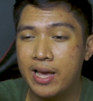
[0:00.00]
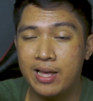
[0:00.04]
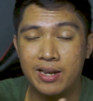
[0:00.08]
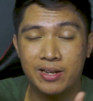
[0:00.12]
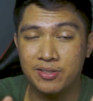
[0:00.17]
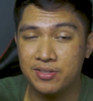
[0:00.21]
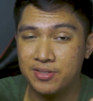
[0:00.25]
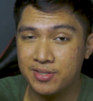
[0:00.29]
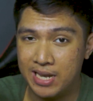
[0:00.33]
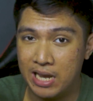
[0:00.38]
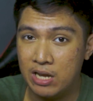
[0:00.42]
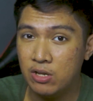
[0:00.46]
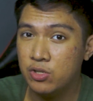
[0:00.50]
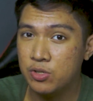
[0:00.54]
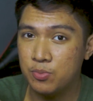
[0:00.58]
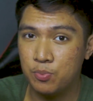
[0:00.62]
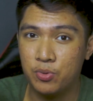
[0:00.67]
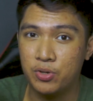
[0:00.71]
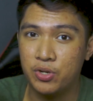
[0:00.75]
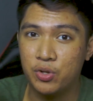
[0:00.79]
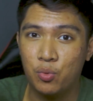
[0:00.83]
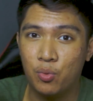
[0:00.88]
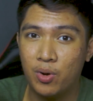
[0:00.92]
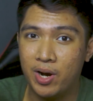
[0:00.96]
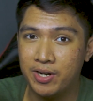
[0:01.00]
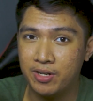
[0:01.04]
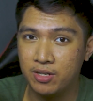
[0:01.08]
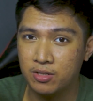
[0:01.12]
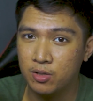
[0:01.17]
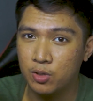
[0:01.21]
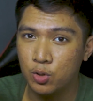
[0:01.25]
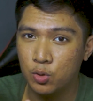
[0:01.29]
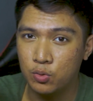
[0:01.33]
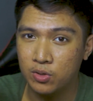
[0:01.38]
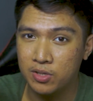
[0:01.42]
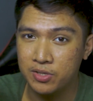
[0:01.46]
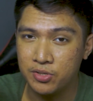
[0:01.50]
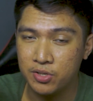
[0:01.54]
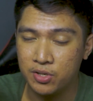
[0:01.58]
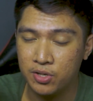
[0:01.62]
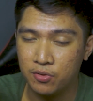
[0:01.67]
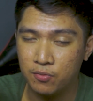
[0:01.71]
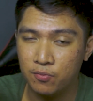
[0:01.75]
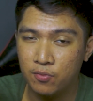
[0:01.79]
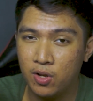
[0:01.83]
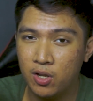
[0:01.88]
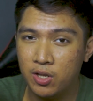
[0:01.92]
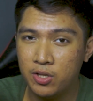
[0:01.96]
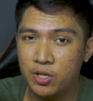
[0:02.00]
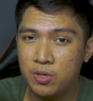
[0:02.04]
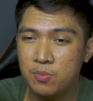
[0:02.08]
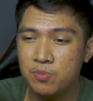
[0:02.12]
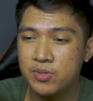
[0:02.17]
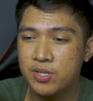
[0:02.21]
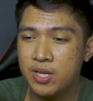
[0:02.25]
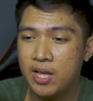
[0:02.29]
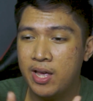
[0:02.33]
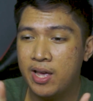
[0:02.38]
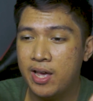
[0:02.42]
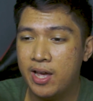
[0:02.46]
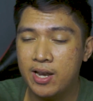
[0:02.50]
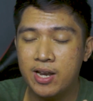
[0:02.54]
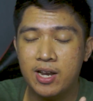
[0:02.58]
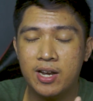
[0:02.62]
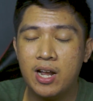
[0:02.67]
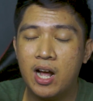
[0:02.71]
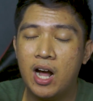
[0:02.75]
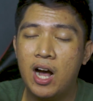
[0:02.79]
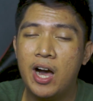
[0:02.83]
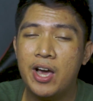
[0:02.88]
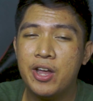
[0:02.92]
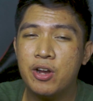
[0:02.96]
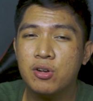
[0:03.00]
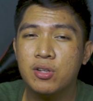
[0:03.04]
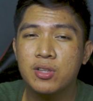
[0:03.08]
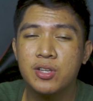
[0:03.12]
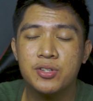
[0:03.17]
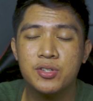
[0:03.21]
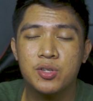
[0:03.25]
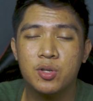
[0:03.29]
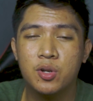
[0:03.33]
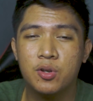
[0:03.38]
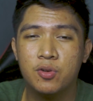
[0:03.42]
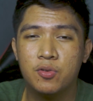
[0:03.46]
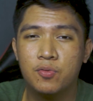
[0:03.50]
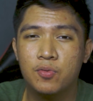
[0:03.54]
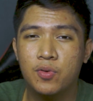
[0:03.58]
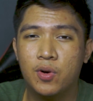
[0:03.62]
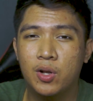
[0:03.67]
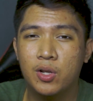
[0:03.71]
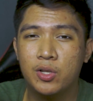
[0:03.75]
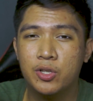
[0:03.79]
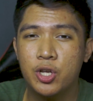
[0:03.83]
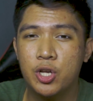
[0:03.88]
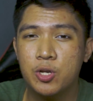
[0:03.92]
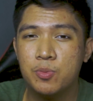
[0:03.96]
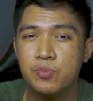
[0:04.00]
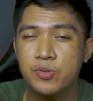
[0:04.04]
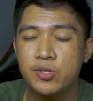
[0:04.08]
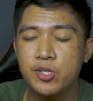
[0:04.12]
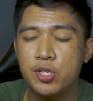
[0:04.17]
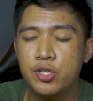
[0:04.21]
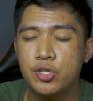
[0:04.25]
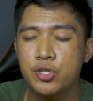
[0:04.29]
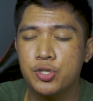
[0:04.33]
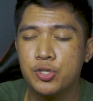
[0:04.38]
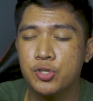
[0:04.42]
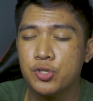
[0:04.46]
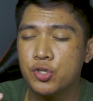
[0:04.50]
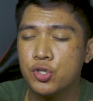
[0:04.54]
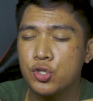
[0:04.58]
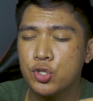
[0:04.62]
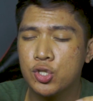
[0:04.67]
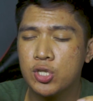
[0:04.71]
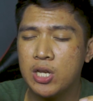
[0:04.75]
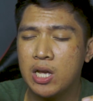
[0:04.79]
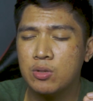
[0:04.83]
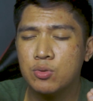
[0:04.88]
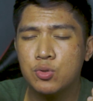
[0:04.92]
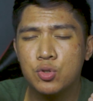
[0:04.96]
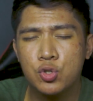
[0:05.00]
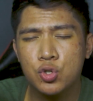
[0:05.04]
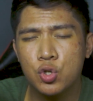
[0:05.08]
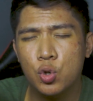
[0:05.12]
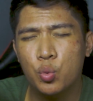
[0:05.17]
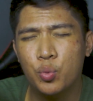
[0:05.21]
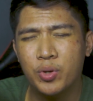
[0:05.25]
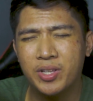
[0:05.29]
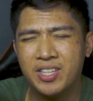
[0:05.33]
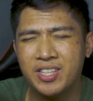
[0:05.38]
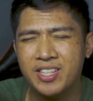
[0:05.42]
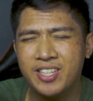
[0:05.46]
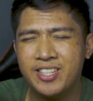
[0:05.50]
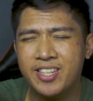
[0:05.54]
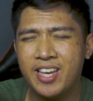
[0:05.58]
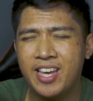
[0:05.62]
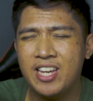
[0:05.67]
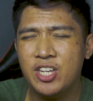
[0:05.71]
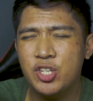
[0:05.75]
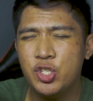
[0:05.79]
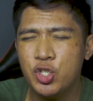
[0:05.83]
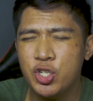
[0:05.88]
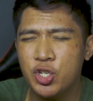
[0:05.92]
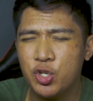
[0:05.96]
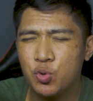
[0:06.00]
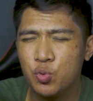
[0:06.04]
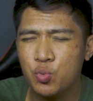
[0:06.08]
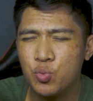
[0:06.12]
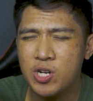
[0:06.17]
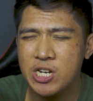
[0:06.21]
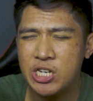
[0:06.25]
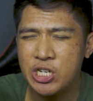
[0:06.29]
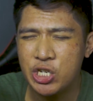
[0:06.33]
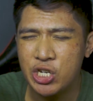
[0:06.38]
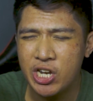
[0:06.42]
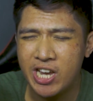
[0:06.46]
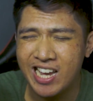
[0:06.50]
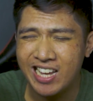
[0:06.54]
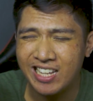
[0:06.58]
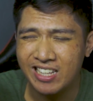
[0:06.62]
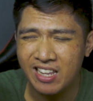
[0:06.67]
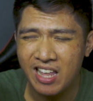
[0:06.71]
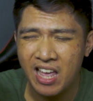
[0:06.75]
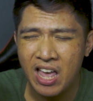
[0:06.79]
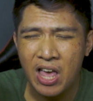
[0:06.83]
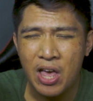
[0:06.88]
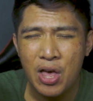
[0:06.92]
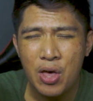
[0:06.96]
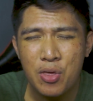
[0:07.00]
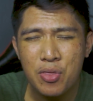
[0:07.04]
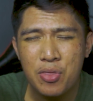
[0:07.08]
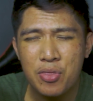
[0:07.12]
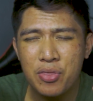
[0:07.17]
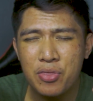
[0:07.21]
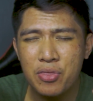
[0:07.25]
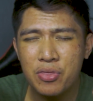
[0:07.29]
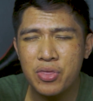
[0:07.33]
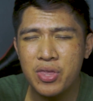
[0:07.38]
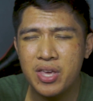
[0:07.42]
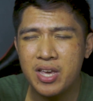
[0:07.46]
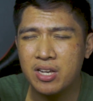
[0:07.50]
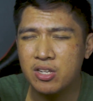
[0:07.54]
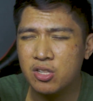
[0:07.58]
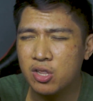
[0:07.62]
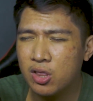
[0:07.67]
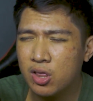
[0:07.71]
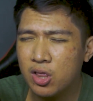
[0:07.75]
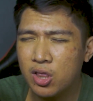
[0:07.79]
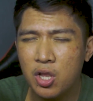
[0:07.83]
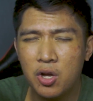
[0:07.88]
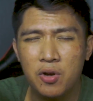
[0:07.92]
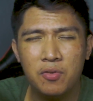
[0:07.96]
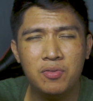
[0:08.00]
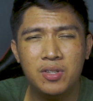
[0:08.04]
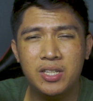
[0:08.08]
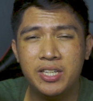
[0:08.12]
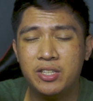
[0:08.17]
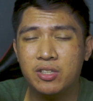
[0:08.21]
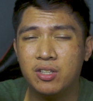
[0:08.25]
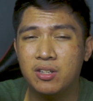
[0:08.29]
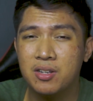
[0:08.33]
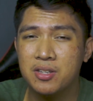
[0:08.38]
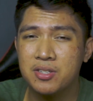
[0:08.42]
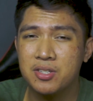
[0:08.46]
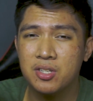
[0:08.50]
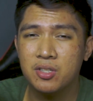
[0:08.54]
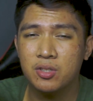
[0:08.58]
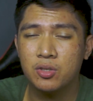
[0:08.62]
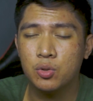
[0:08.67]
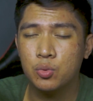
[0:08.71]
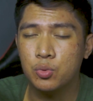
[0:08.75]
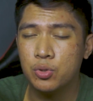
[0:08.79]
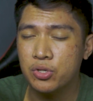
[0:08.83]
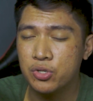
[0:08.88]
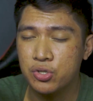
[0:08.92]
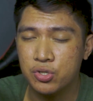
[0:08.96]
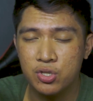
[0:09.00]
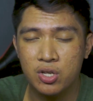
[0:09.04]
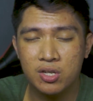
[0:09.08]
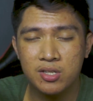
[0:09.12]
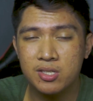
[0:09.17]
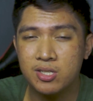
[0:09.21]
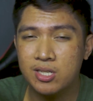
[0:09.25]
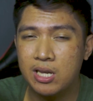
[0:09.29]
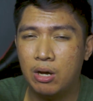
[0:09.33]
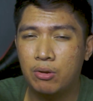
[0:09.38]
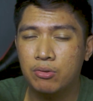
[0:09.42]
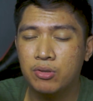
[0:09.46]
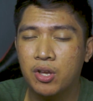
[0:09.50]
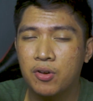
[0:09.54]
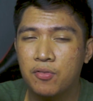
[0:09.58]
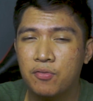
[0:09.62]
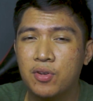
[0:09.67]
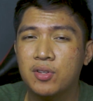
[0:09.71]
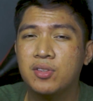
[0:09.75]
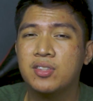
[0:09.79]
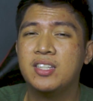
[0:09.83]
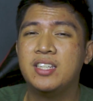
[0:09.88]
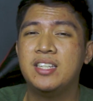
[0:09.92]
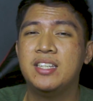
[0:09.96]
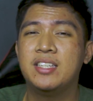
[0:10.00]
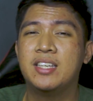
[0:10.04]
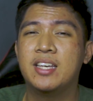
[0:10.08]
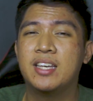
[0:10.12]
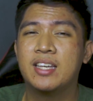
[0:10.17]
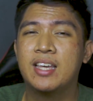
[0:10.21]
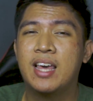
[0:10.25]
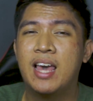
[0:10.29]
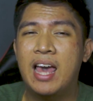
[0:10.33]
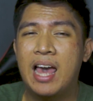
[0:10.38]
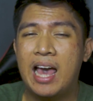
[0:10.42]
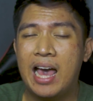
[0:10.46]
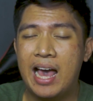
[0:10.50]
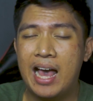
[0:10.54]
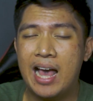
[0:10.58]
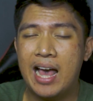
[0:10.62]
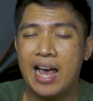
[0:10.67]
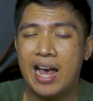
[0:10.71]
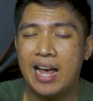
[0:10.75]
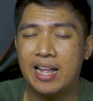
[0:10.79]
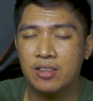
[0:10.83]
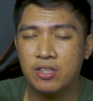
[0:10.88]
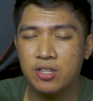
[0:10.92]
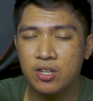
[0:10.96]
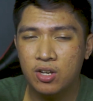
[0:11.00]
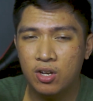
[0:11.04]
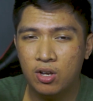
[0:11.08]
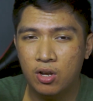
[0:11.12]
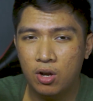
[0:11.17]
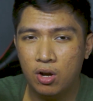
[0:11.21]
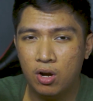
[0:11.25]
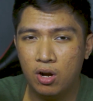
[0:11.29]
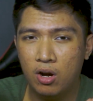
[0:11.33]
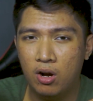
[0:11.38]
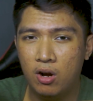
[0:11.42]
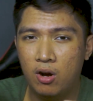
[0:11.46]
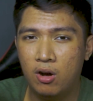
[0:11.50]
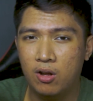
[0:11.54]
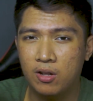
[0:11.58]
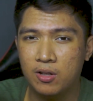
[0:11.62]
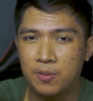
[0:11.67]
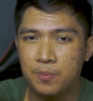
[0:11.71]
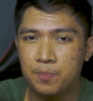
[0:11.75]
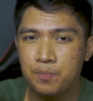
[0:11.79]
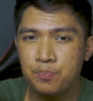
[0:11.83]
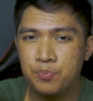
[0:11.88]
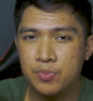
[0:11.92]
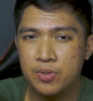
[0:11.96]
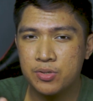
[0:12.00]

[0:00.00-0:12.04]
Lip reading: And it sounds pretty wide in low listening volumes. And in higher listening volumes, it just sounds so engaging, rich, and thick, lovely to listen to. Does not sound fatiguing at all.